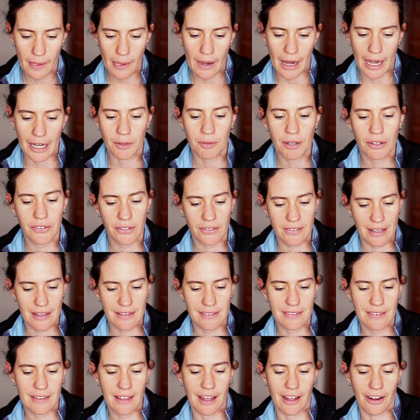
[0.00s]
And Chrissy
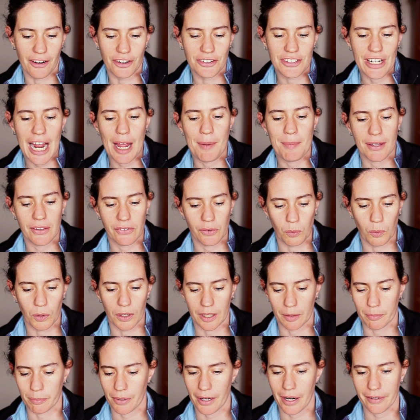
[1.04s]
says her timing is a work
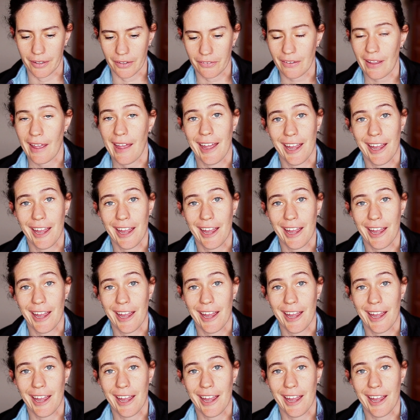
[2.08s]
in progress.